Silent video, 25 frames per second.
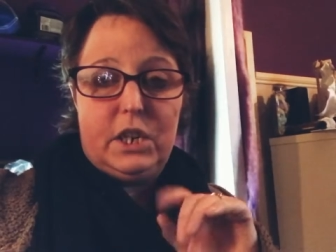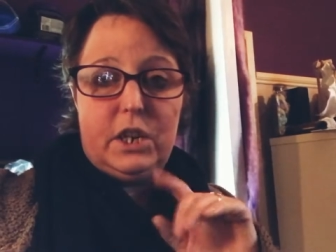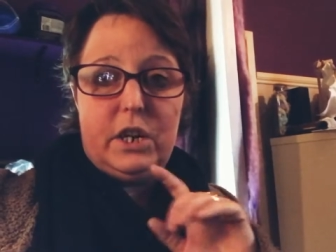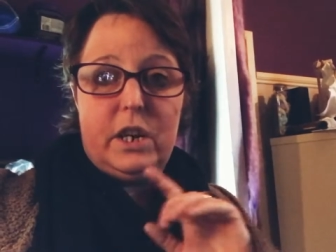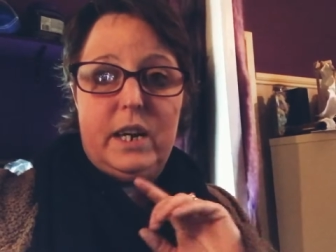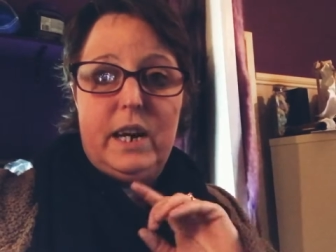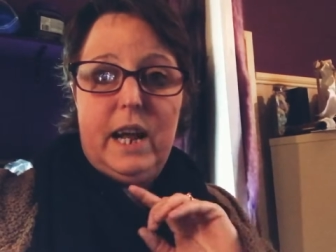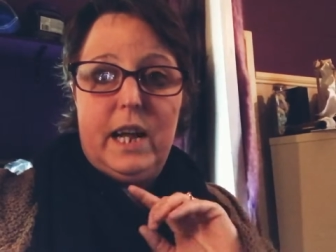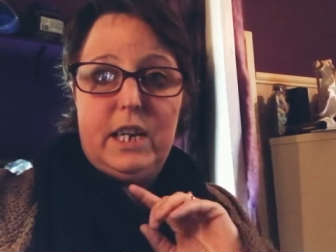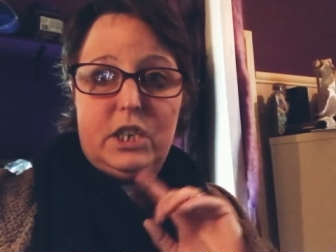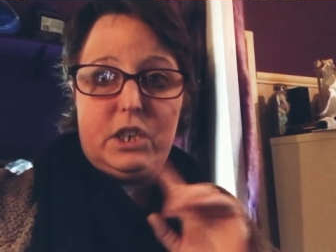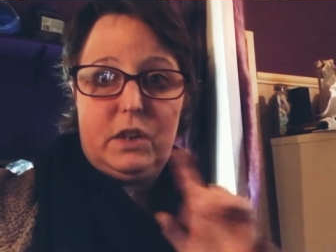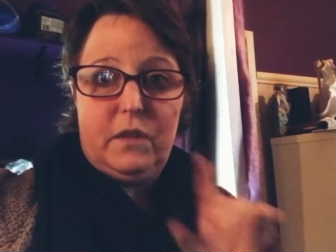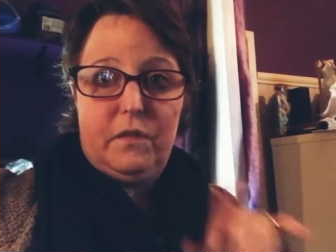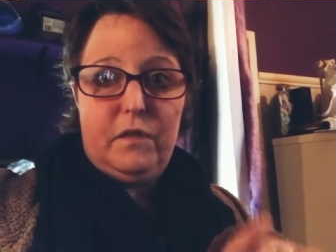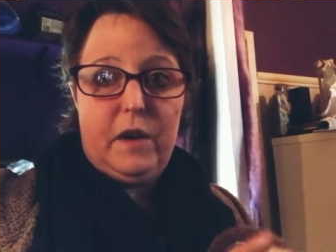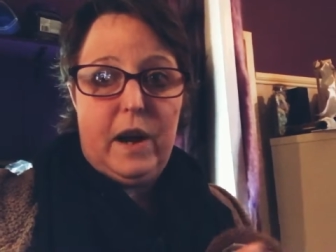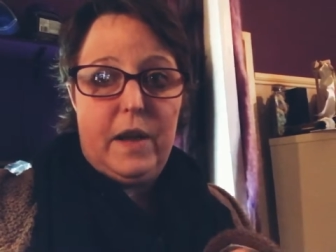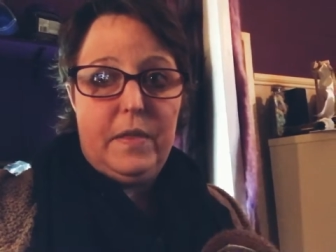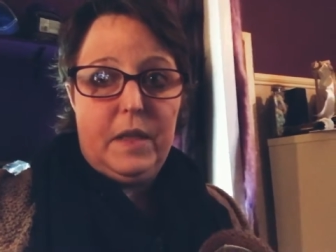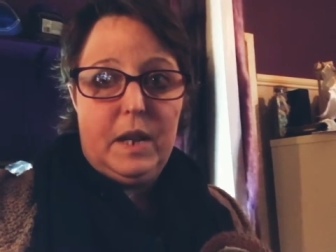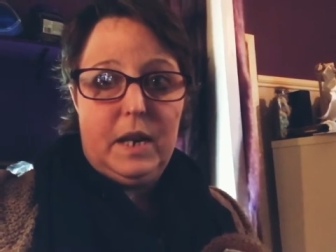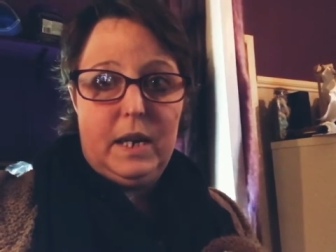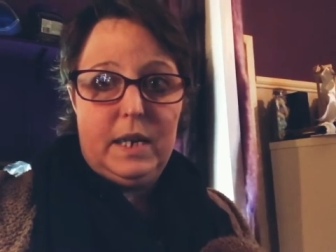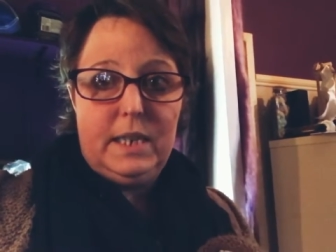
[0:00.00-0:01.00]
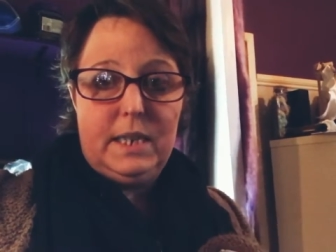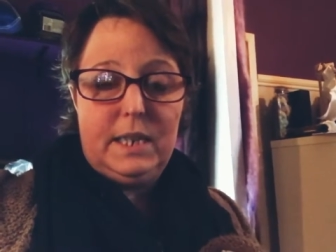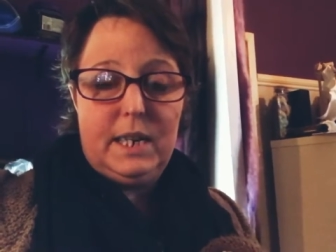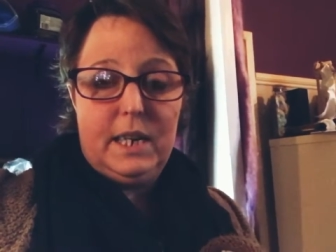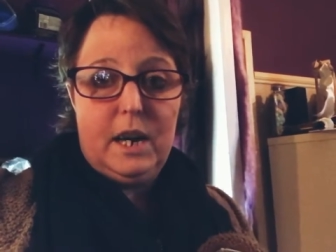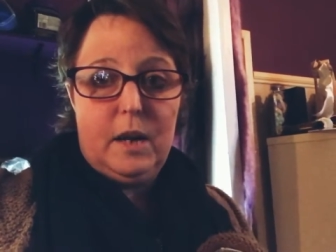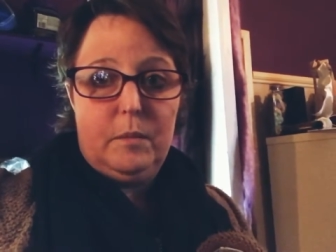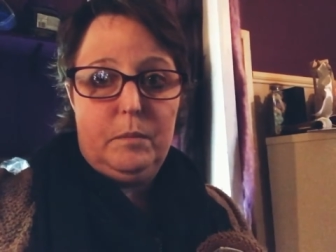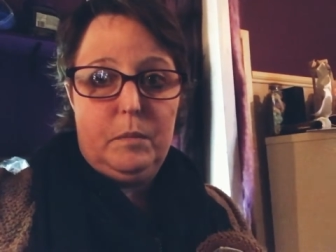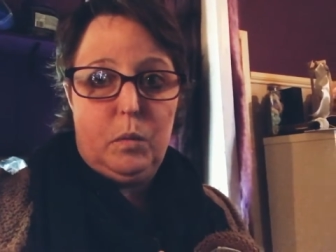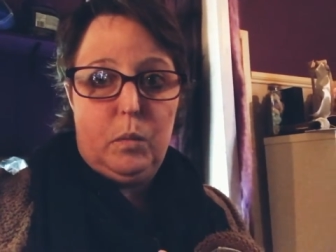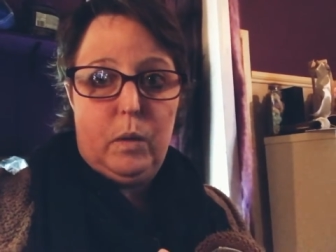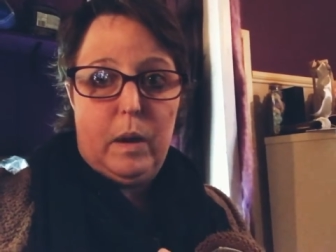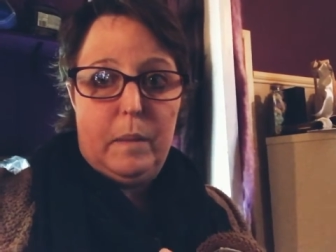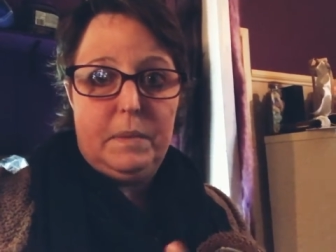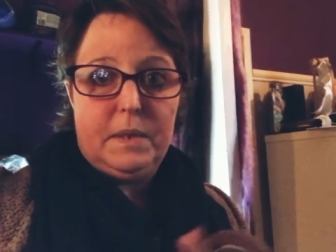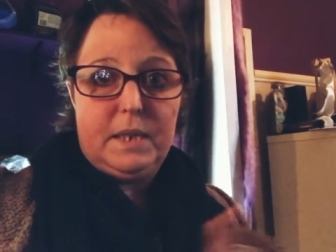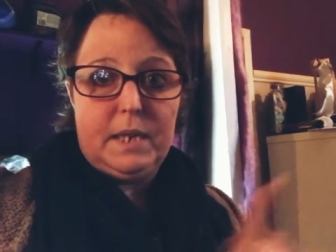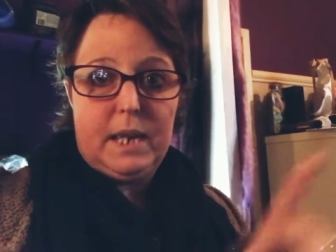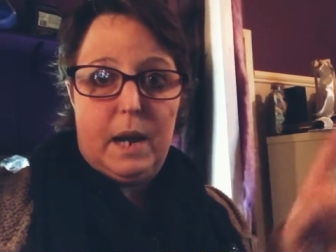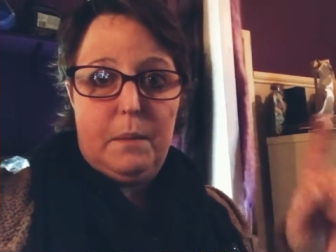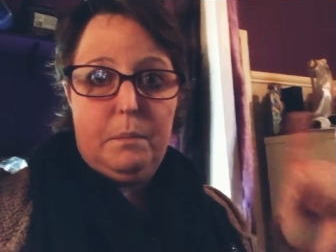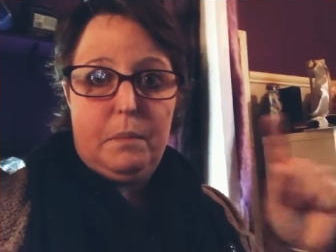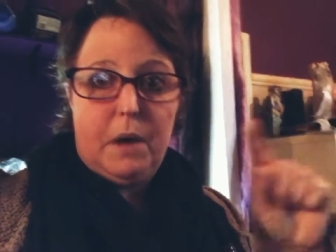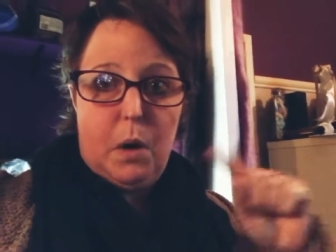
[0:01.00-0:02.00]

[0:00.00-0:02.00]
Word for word: You can actually find the listing on my website,